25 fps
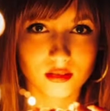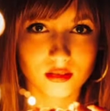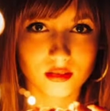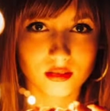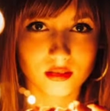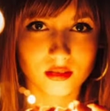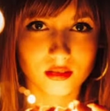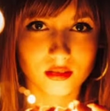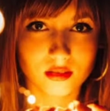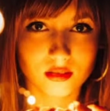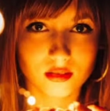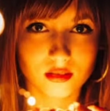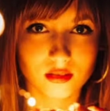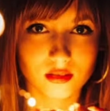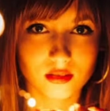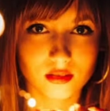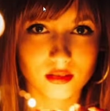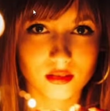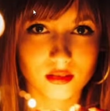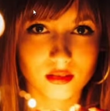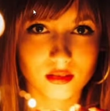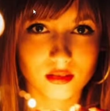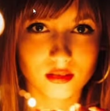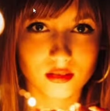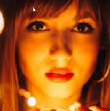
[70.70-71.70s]

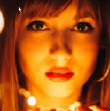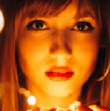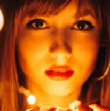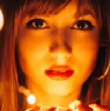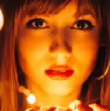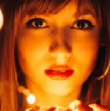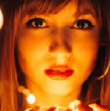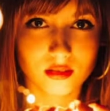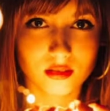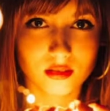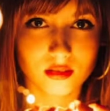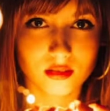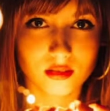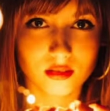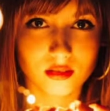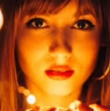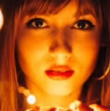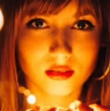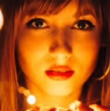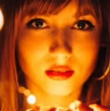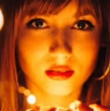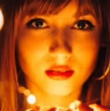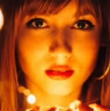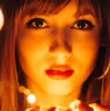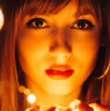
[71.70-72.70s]

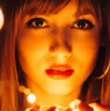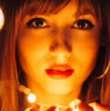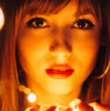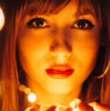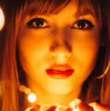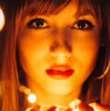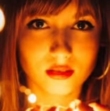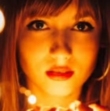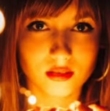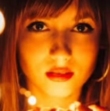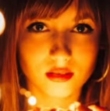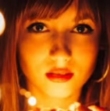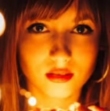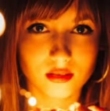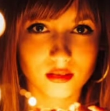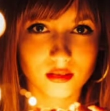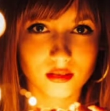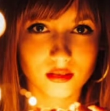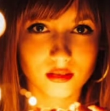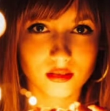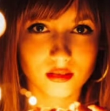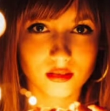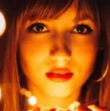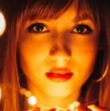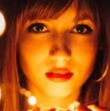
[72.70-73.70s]

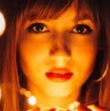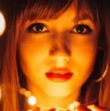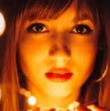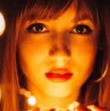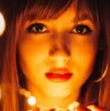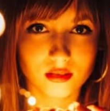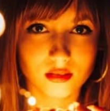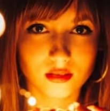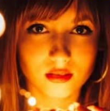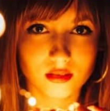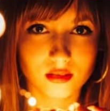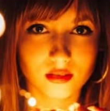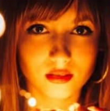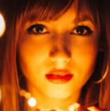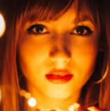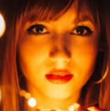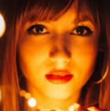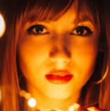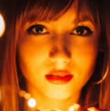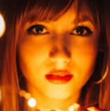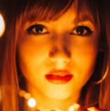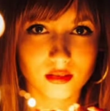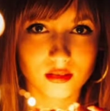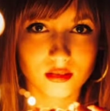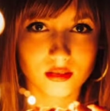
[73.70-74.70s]

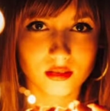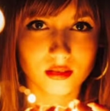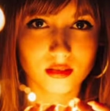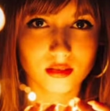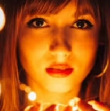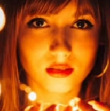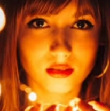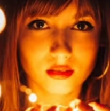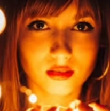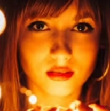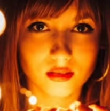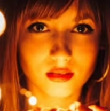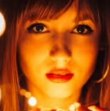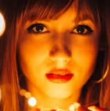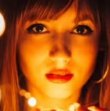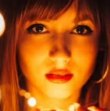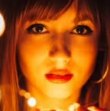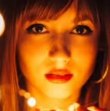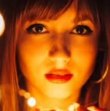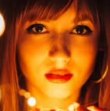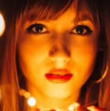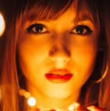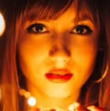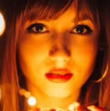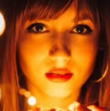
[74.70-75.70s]

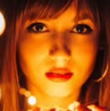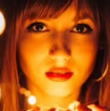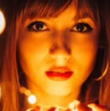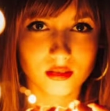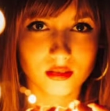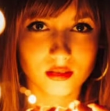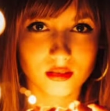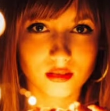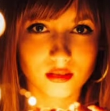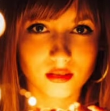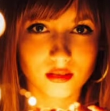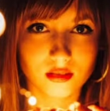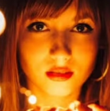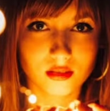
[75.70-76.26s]
Nothing is said.